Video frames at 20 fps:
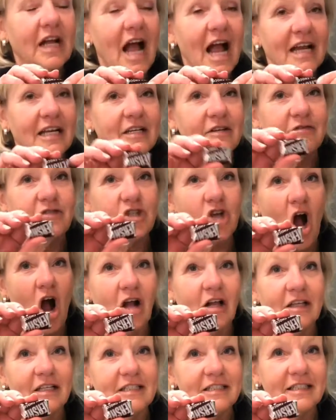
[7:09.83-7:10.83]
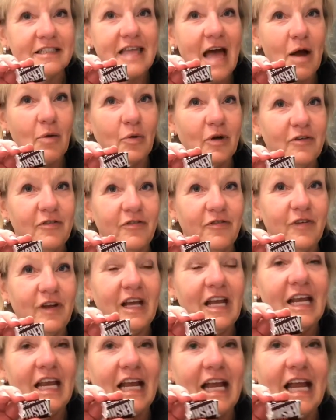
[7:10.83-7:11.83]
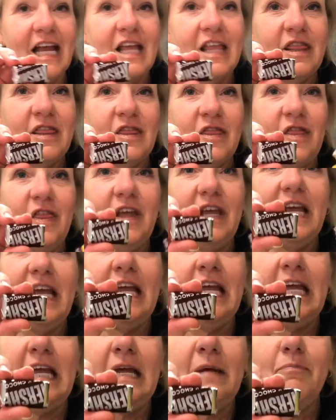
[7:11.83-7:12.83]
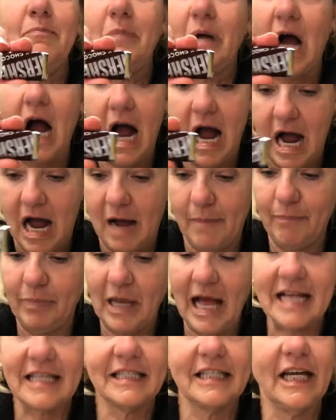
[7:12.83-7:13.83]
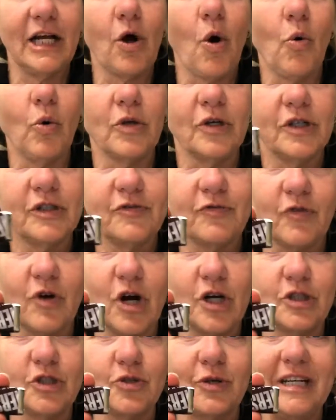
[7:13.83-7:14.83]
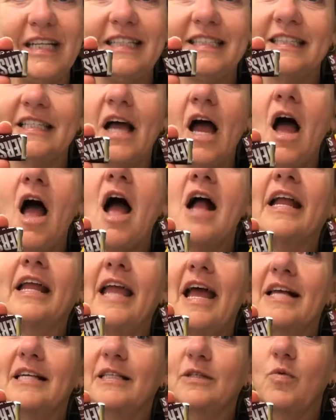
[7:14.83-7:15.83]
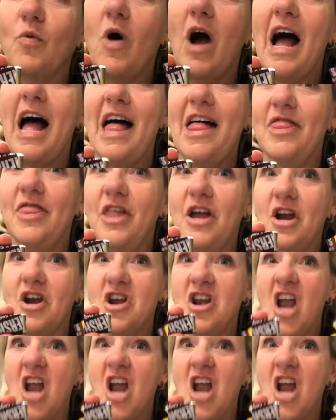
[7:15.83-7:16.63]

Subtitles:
kind of chocolates that would fit in the plastic holders for our treats. Guess what? They're